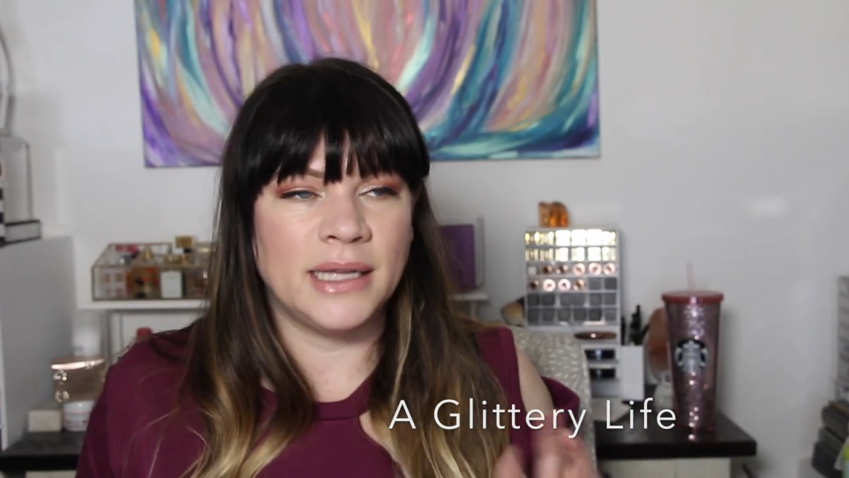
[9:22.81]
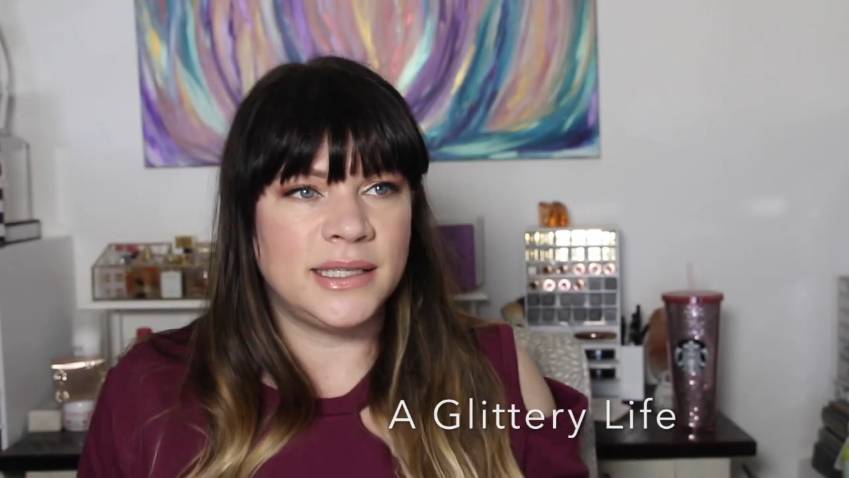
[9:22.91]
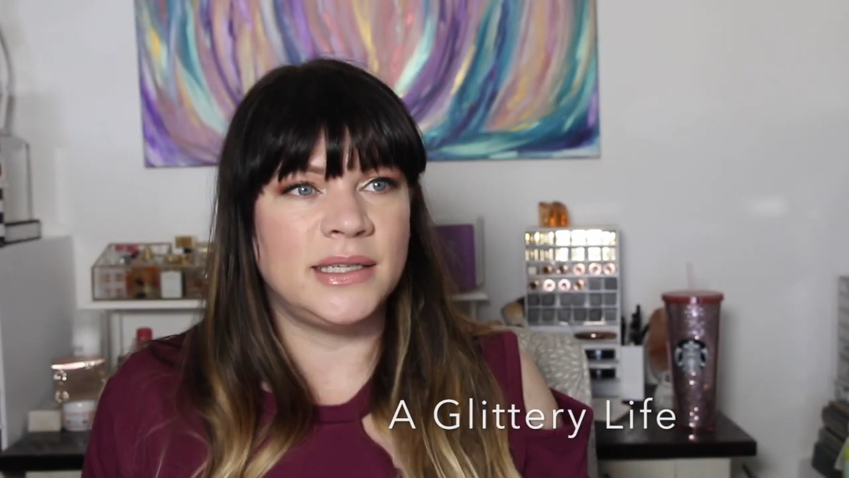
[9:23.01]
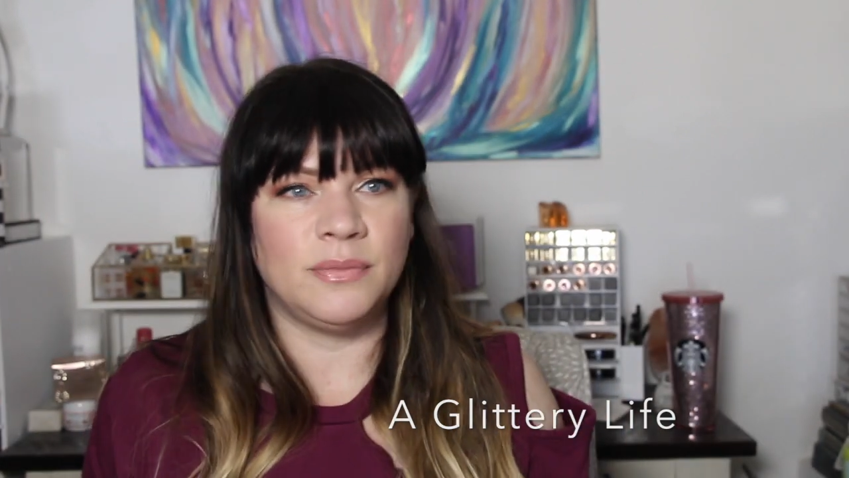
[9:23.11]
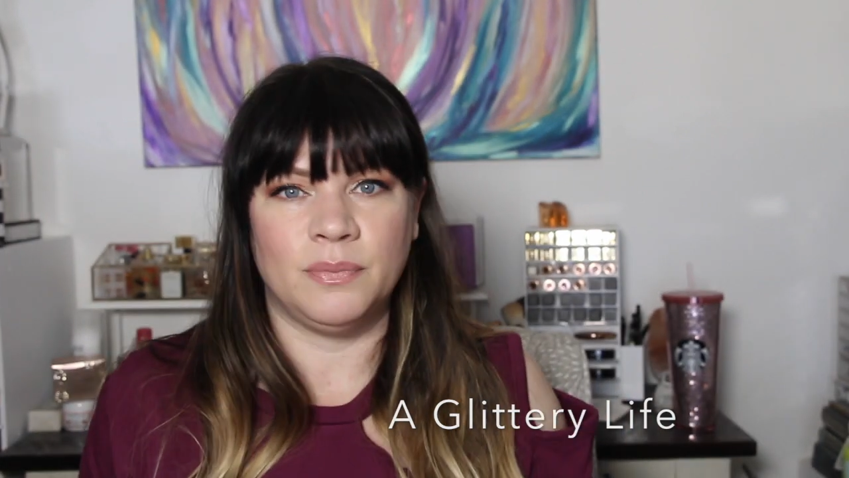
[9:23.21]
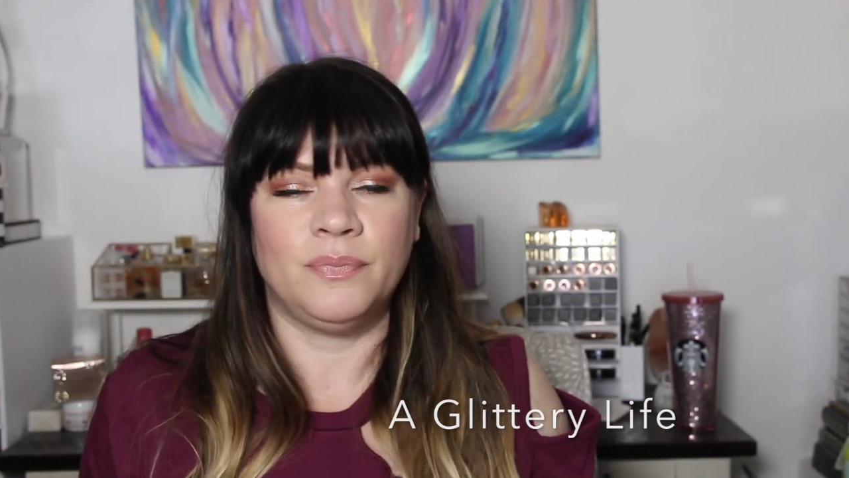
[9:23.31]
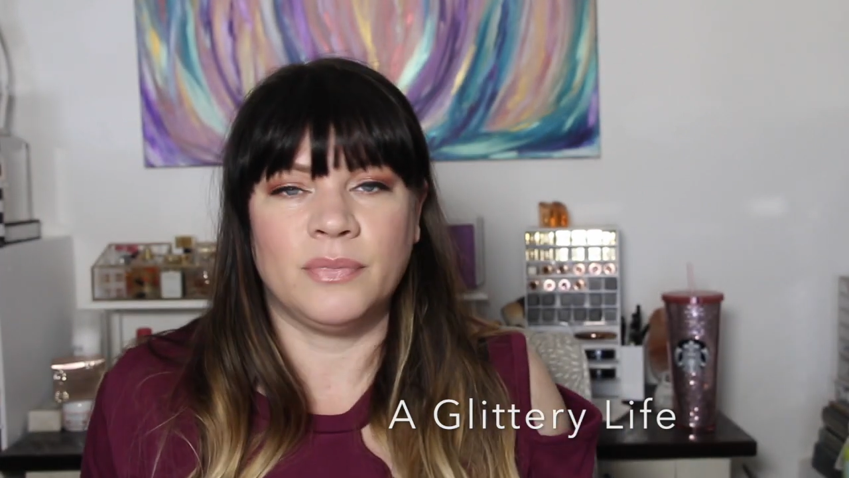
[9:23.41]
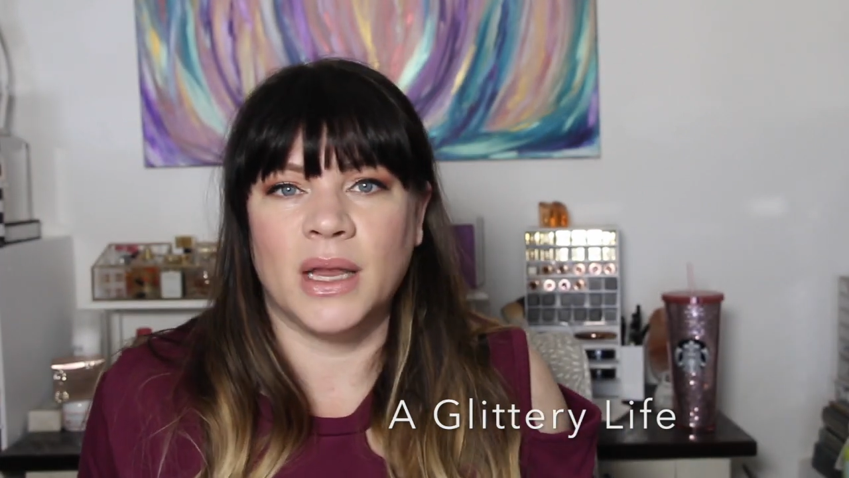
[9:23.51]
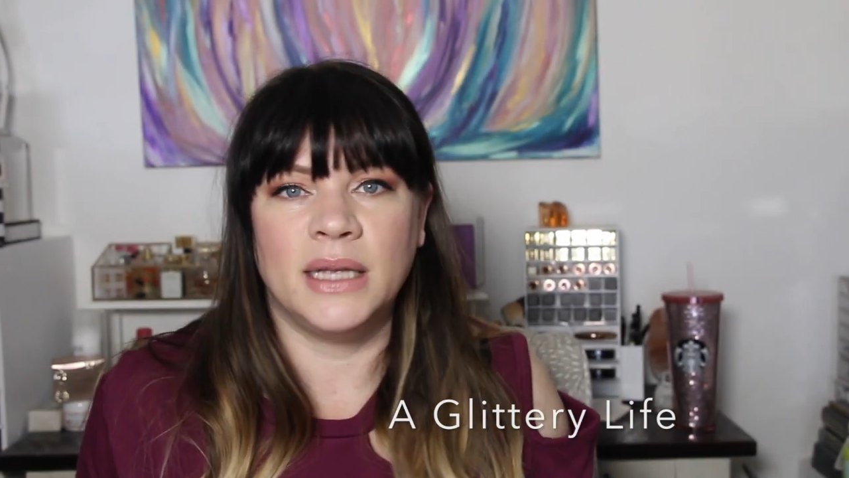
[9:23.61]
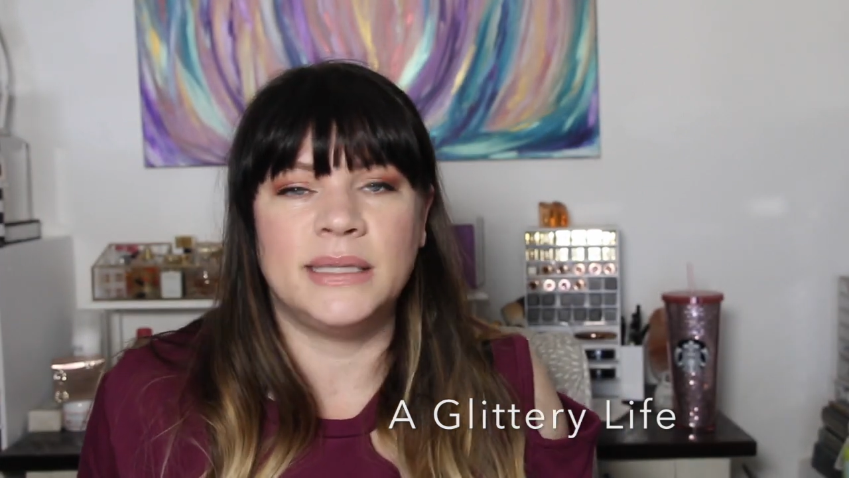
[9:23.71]

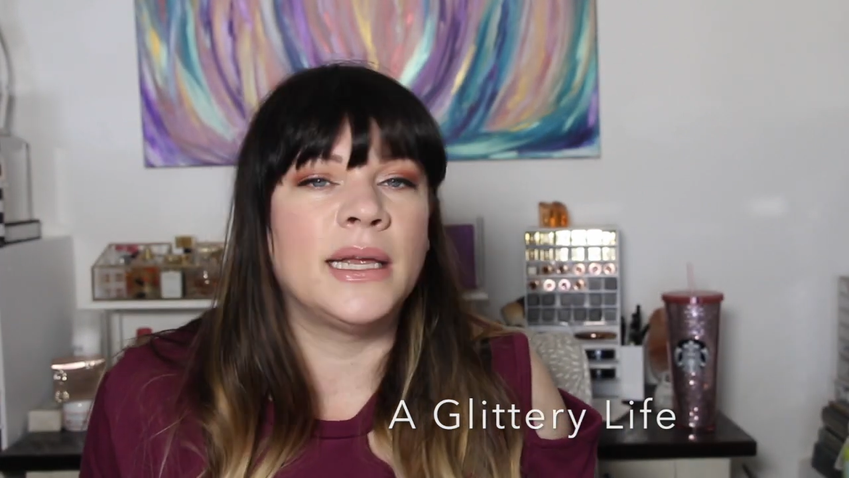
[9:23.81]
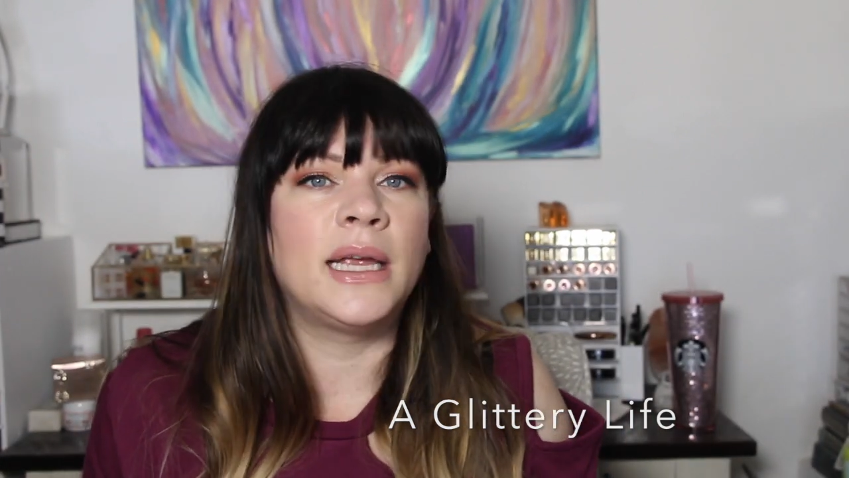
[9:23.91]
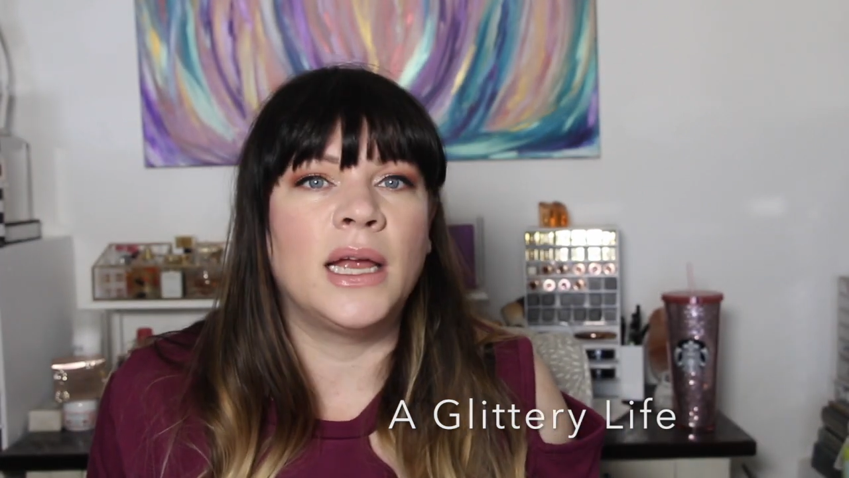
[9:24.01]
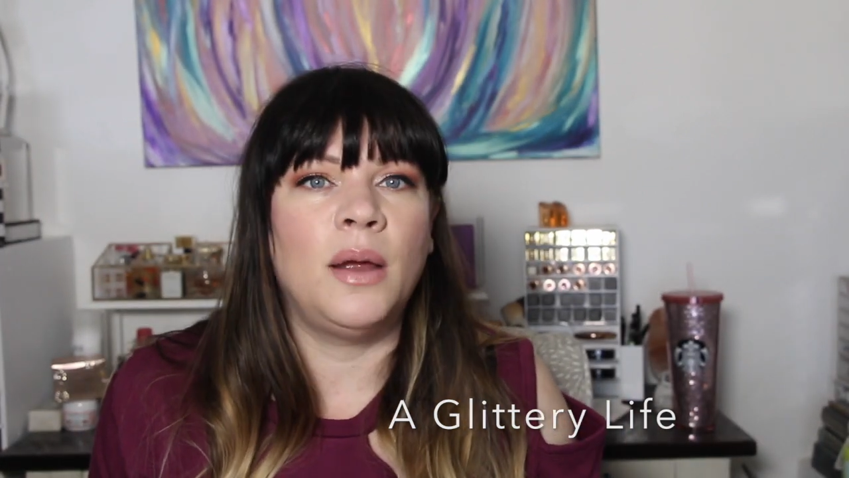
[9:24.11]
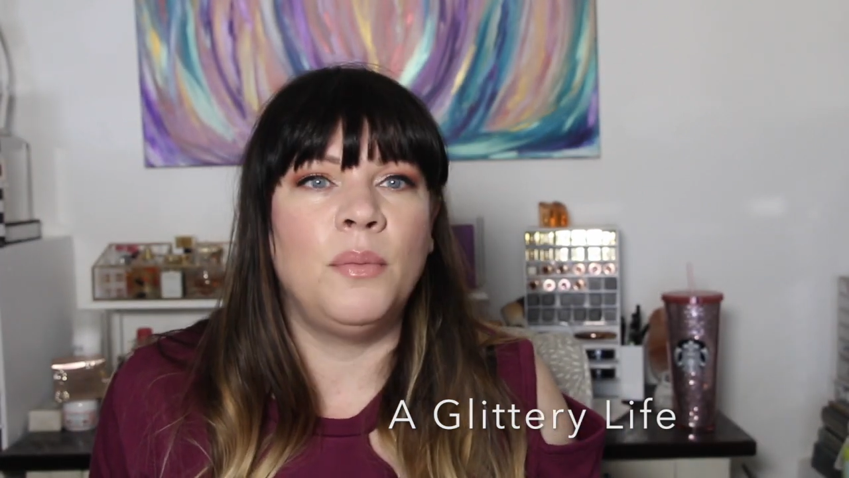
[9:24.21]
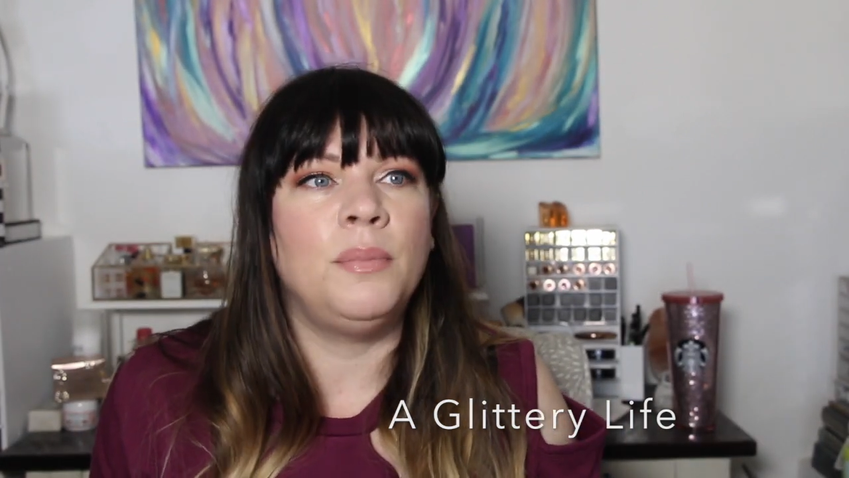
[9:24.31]
It's like